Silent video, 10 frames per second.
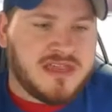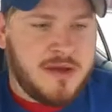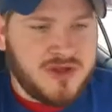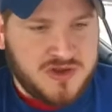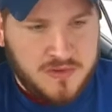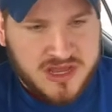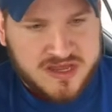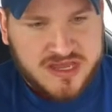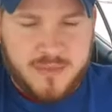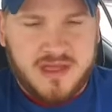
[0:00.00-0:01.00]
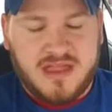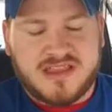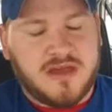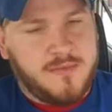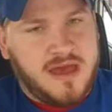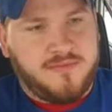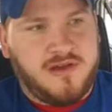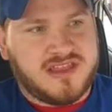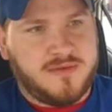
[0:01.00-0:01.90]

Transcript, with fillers: That's how much it was. Eh, that's not a bad price.